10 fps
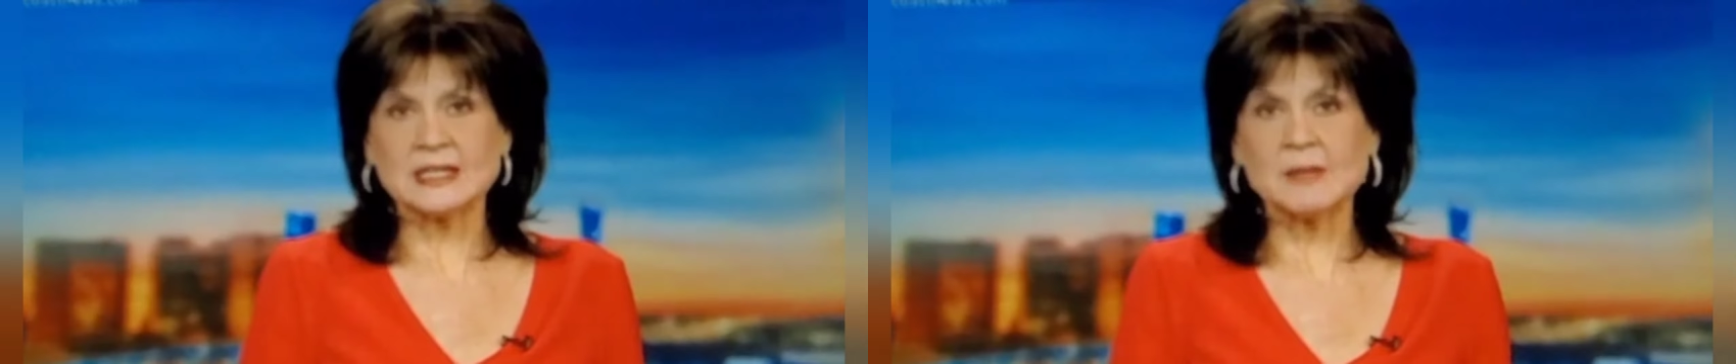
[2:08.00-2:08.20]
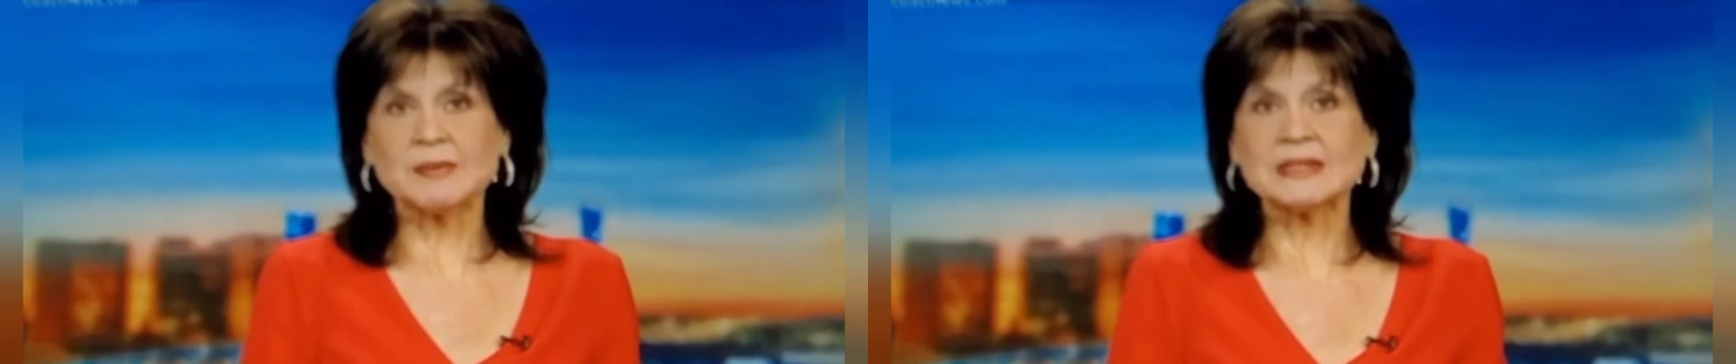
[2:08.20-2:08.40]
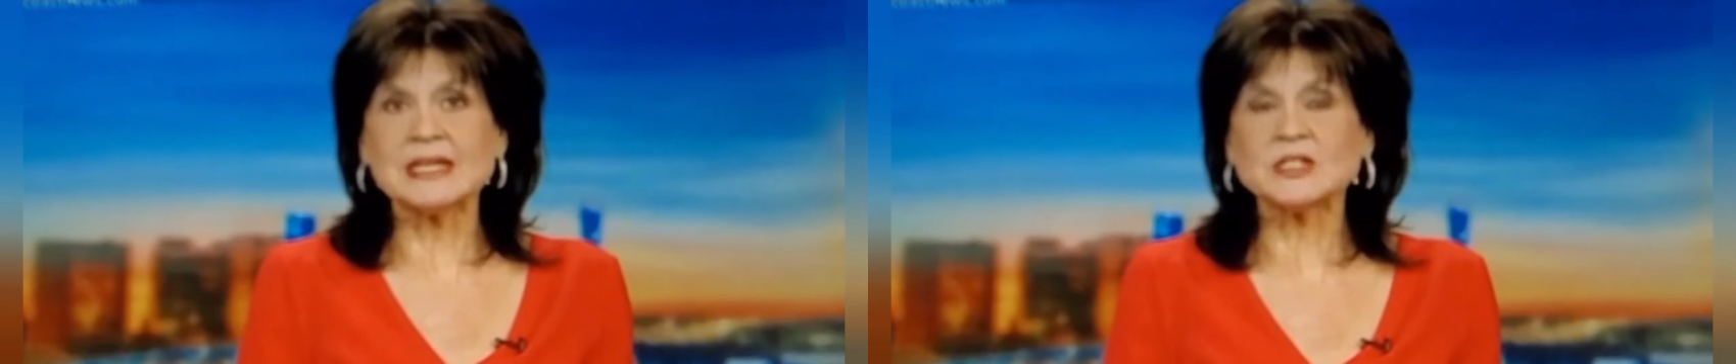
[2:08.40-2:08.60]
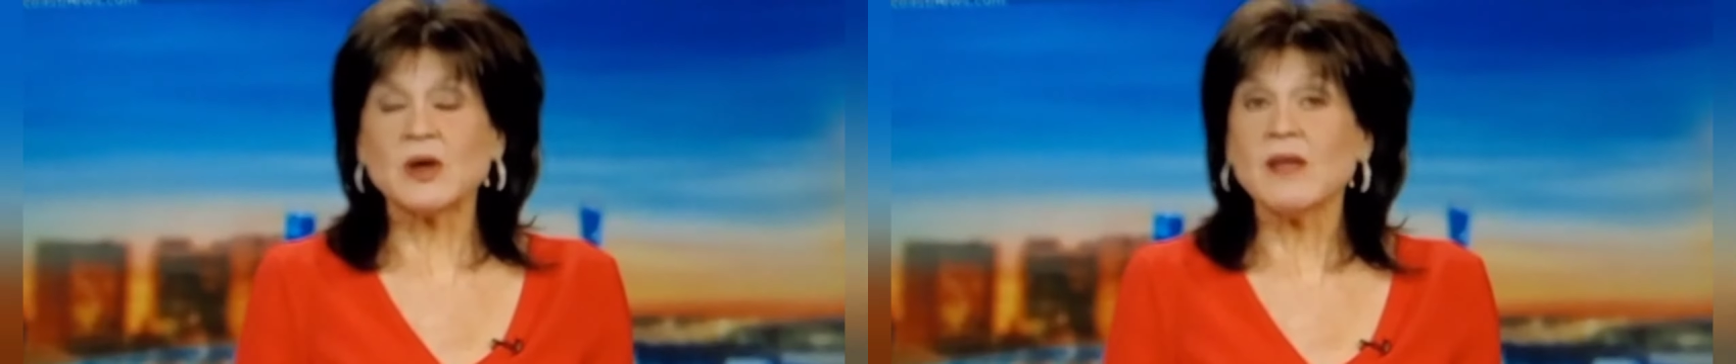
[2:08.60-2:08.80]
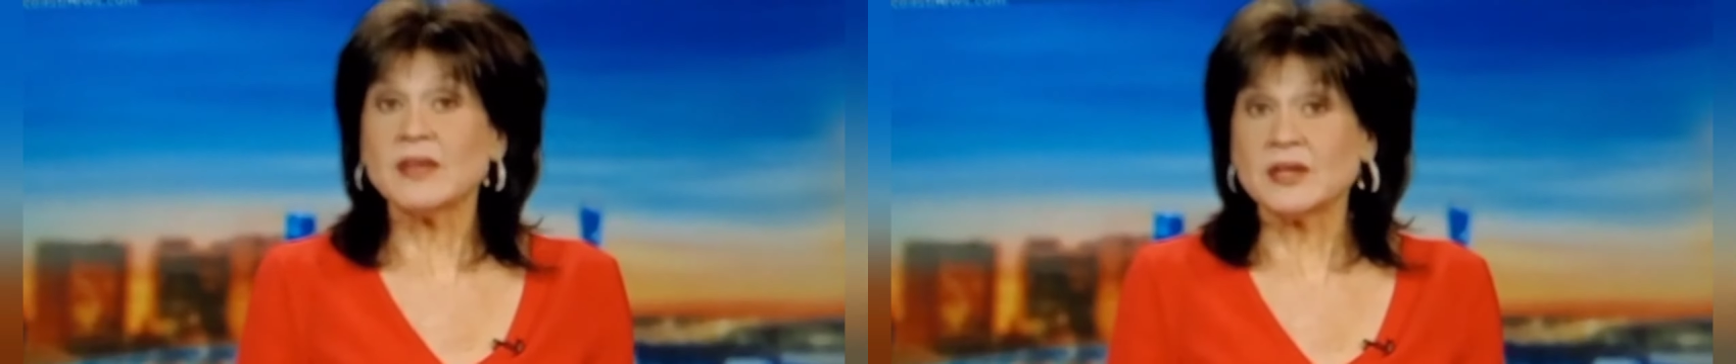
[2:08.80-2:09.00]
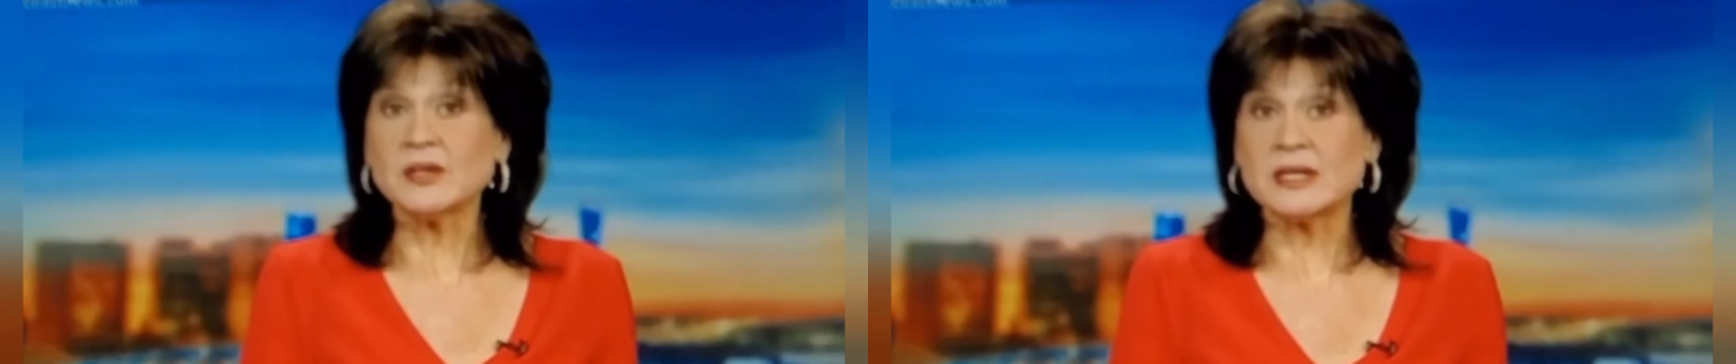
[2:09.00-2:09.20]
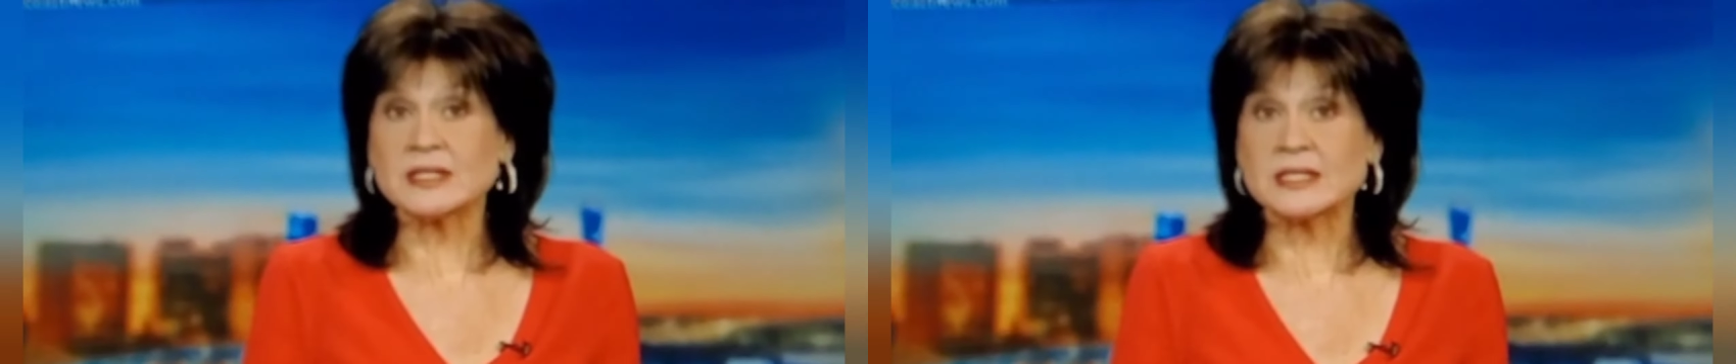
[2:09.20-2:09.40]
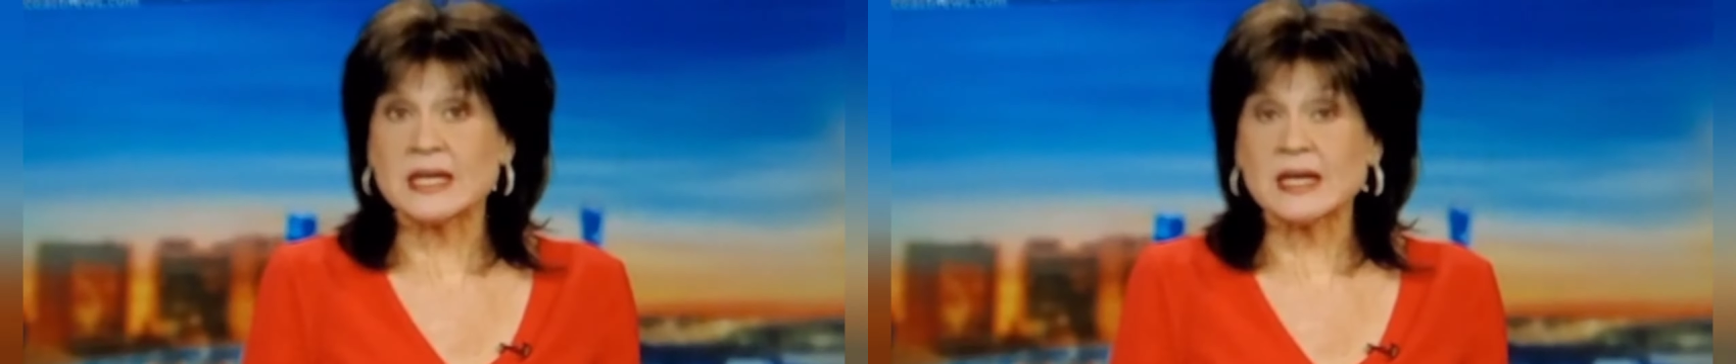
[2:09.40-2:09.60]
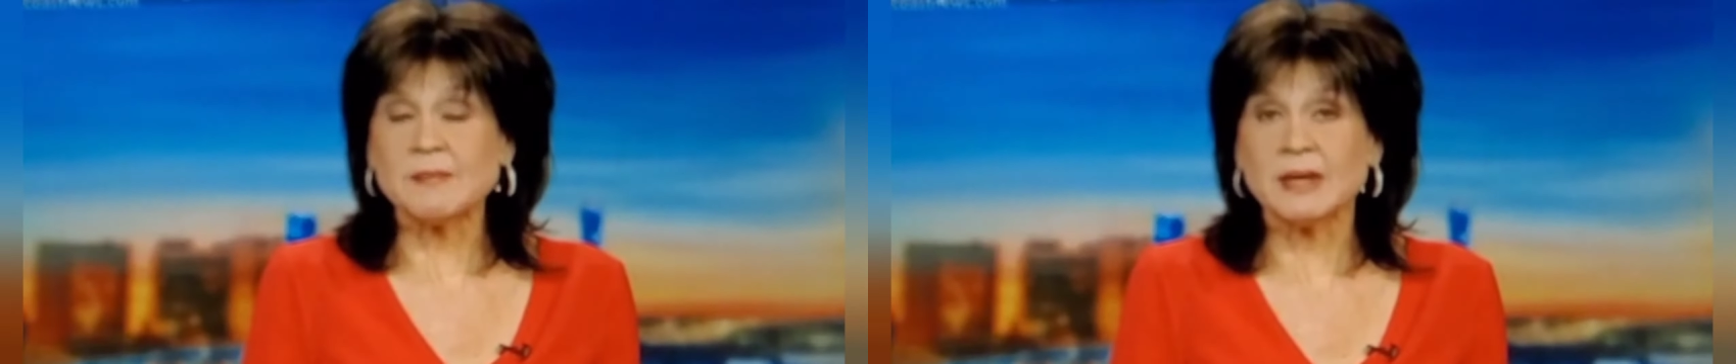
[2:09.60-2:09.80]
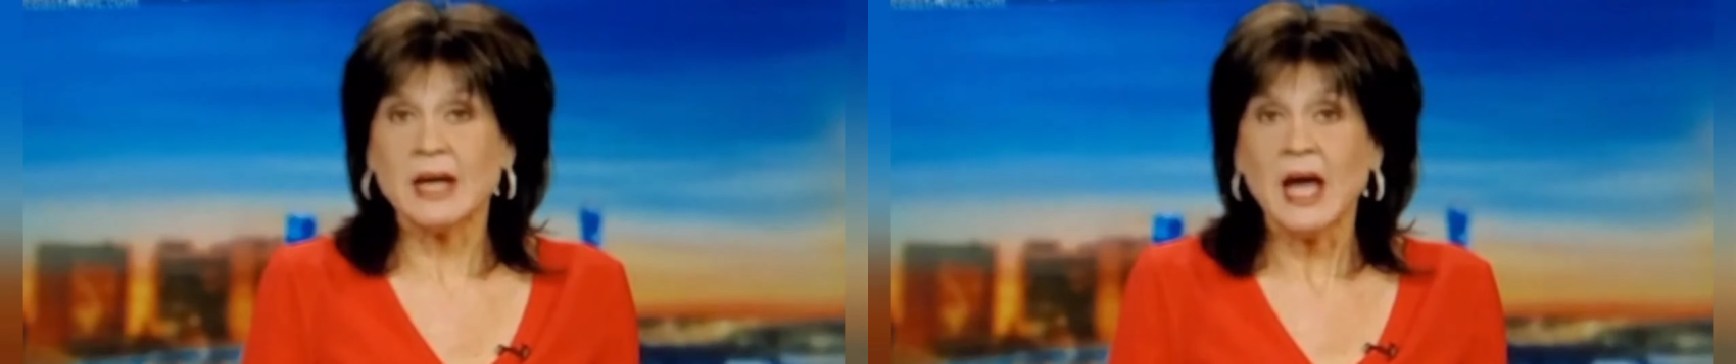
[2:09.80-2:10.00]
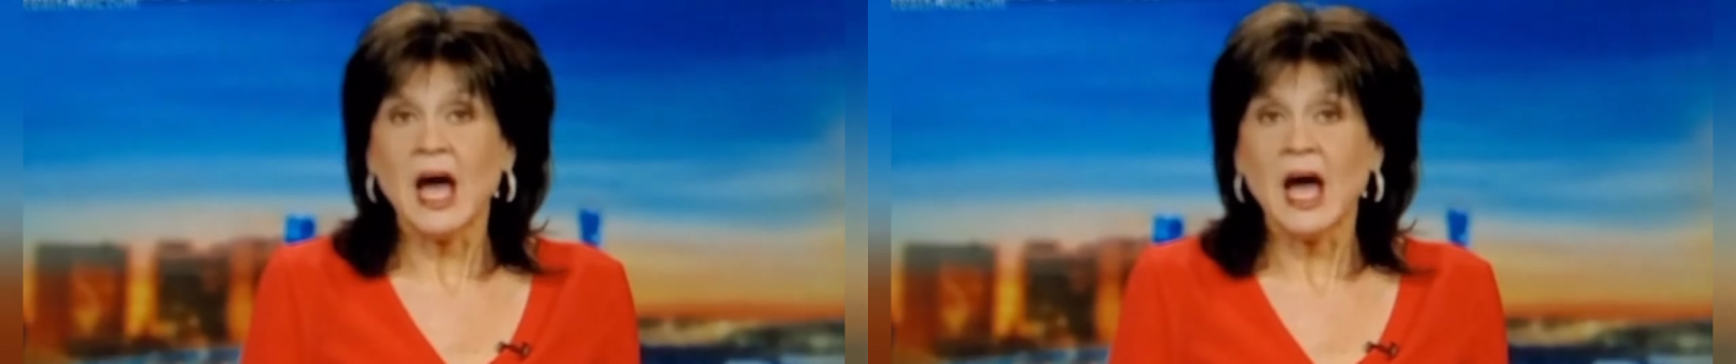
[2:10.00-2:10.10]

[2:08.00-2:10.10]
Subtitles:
the clip leaked on the internet today, but